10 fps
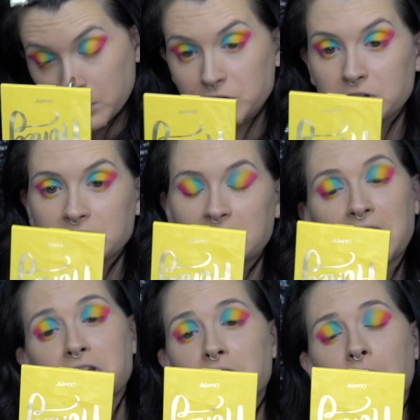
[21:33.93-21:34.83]
when she
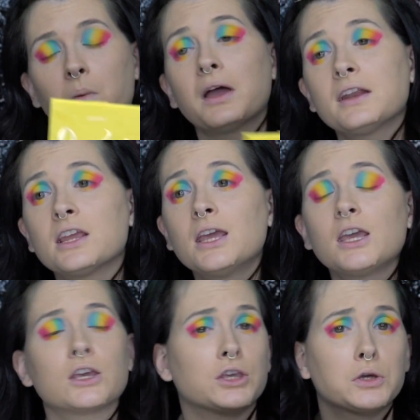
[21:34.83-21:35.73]
said, you know what,
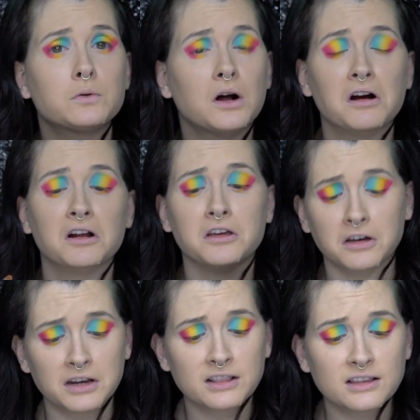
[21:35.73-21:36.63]
you are
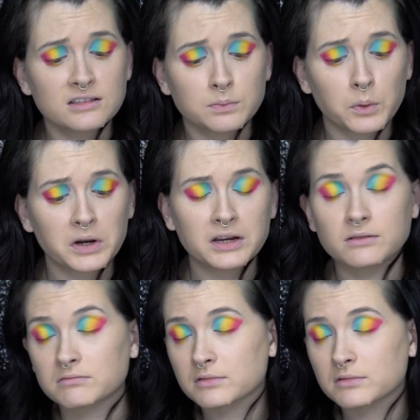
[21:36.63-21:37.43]
good at this point.